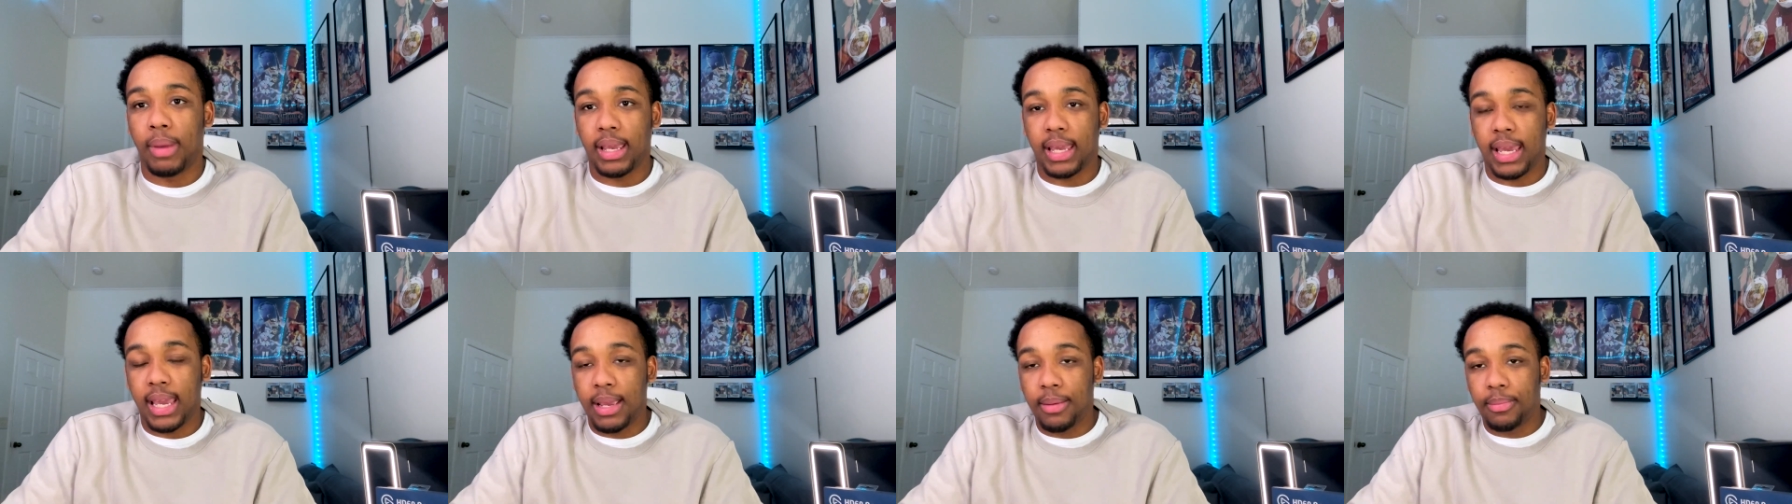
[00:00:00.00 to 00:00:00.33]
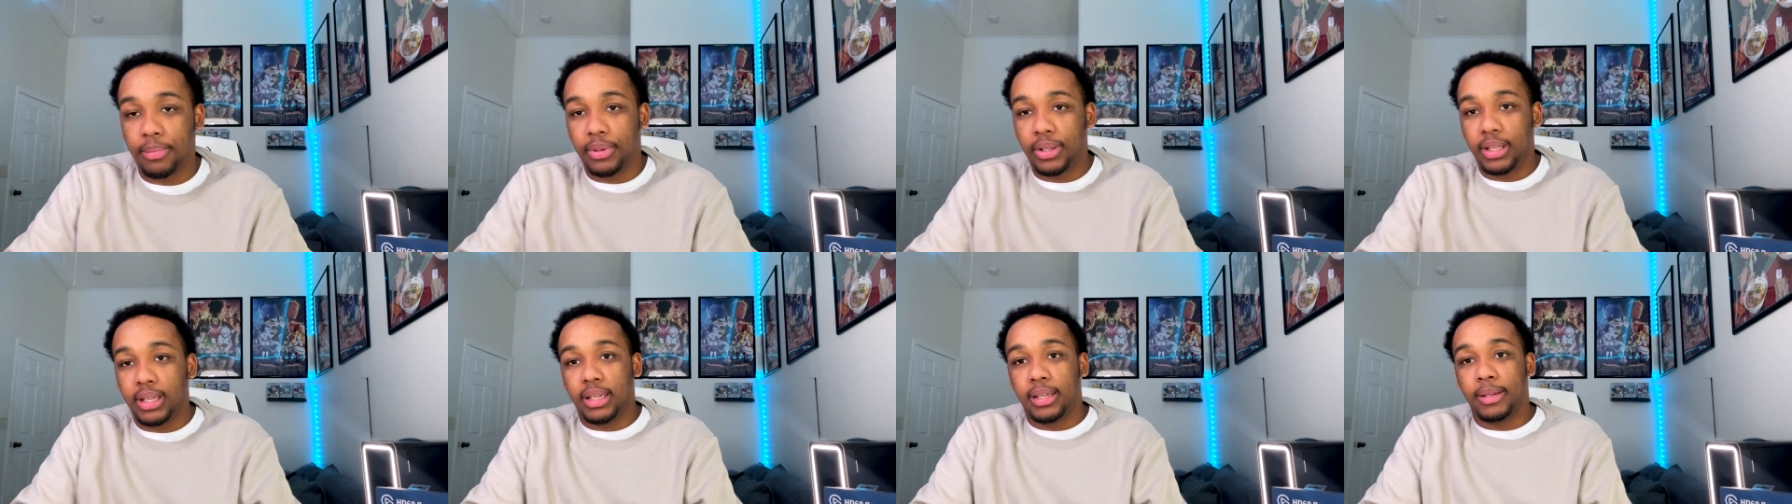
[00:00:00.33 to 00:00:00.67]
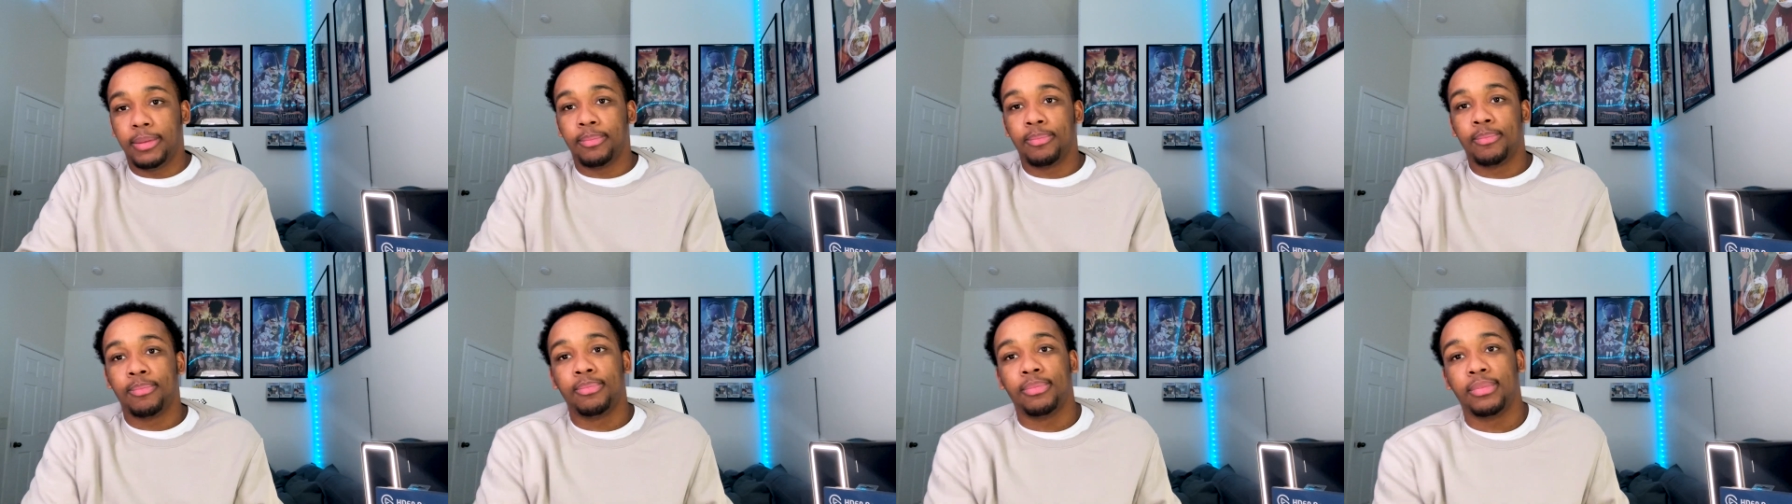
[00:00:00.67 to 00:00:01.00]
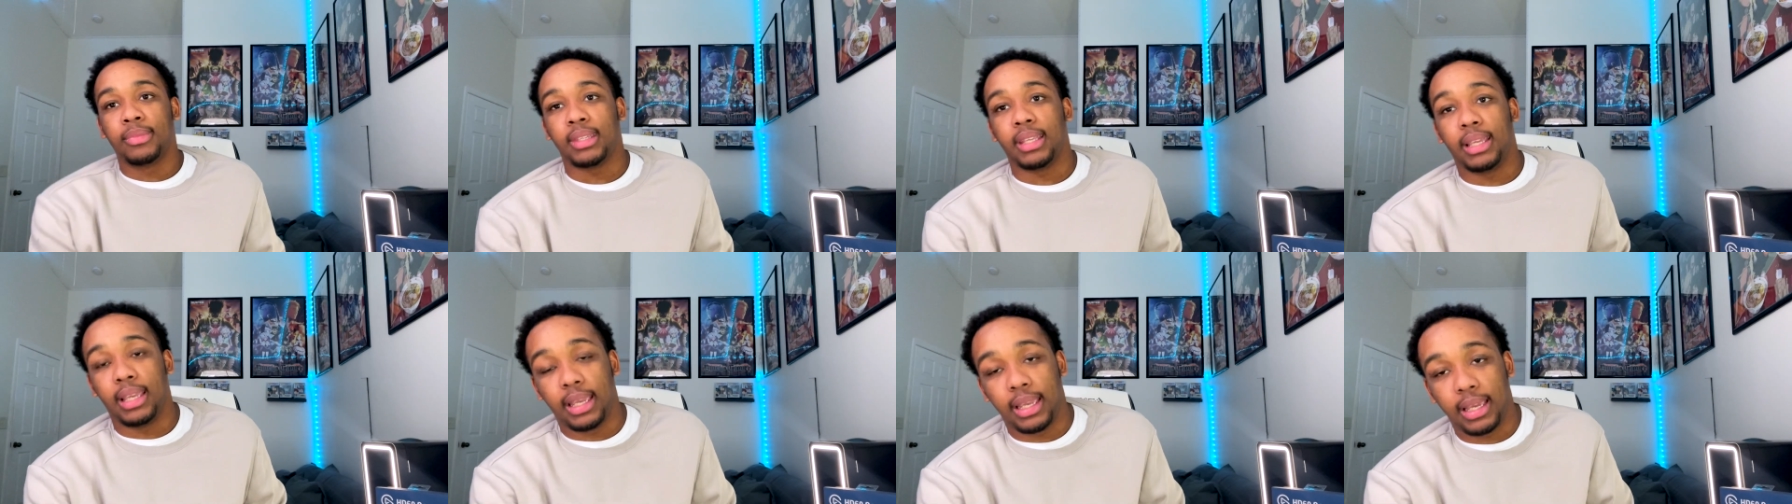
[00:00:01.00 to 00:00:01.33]
gameplay
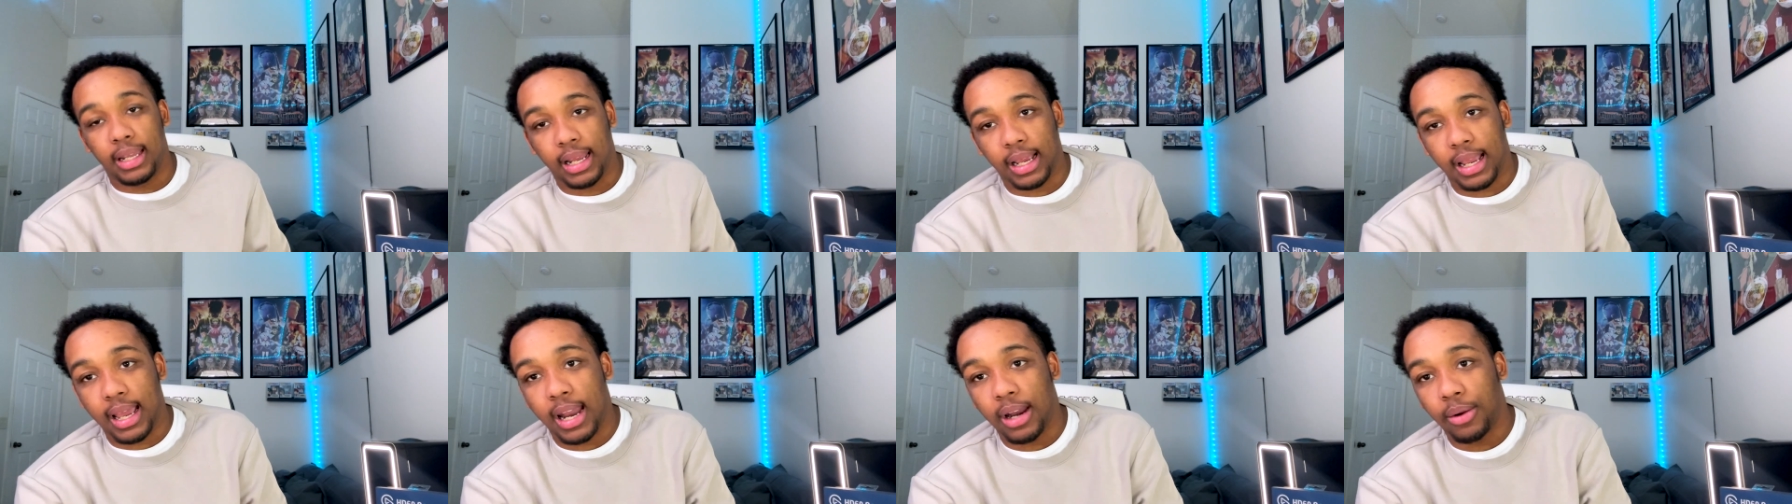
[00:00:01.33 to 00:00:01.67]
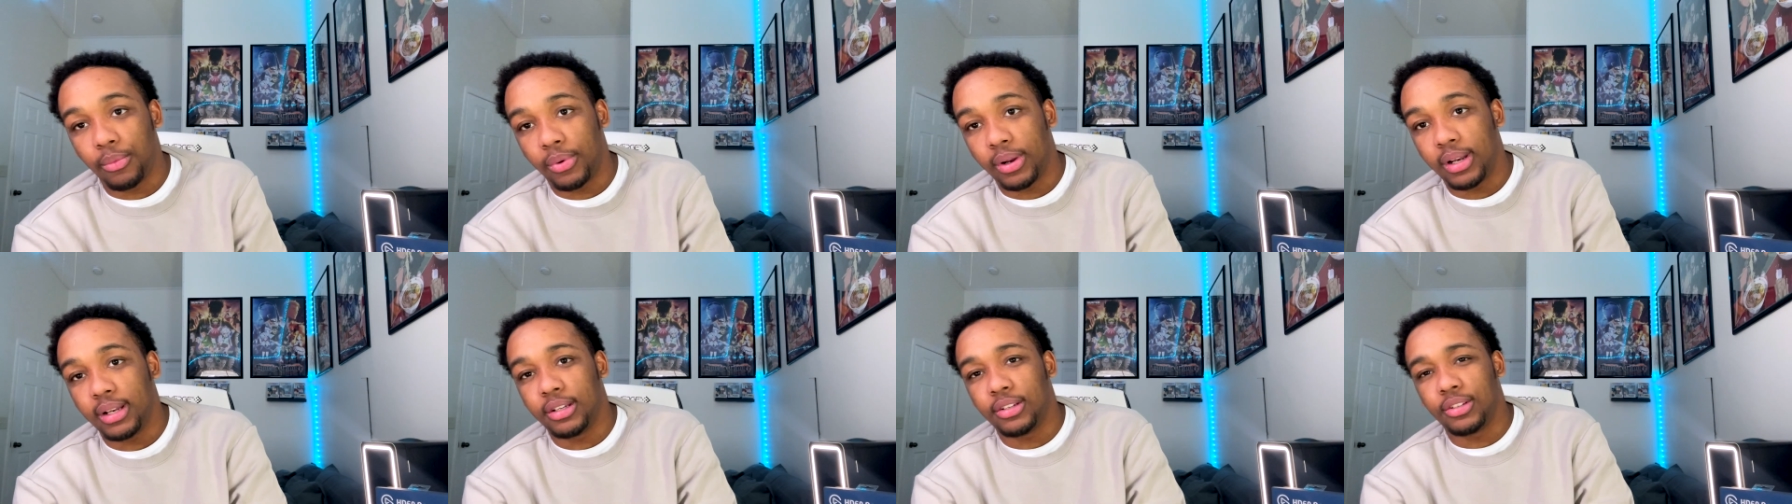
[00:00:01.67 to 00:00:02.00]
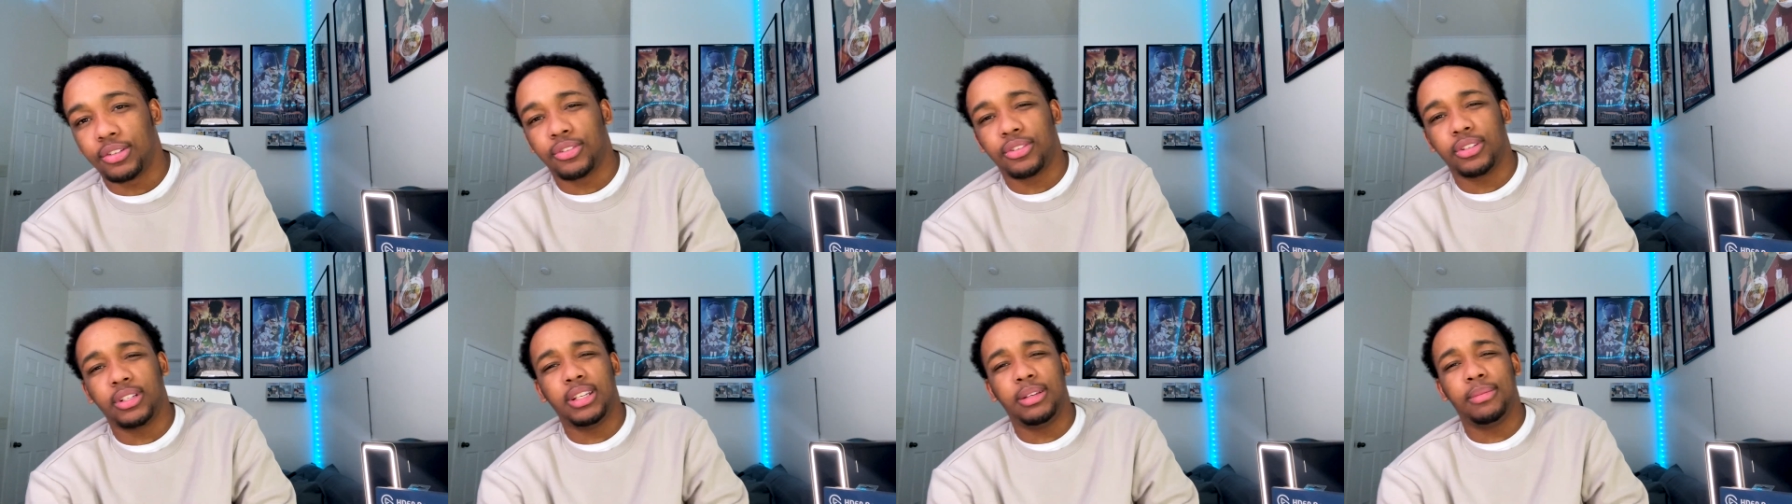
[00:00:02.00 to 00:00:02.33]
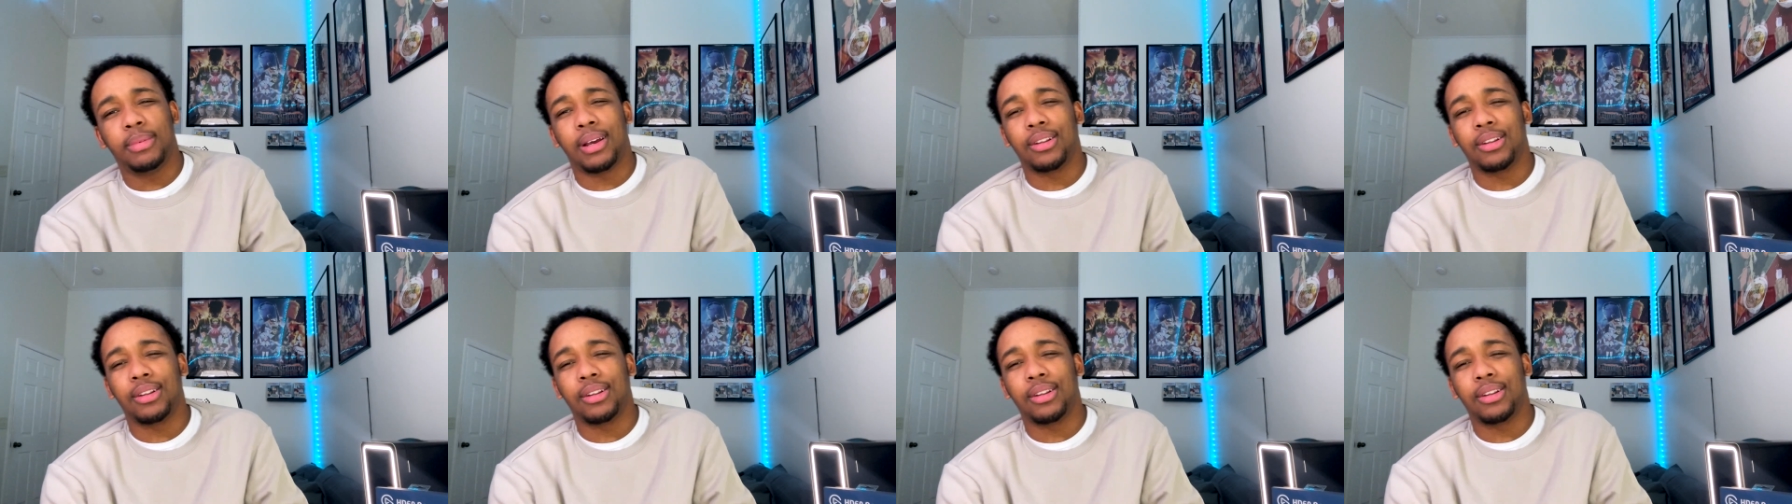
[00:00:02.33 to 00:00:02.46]
and I kind of wanted to stream.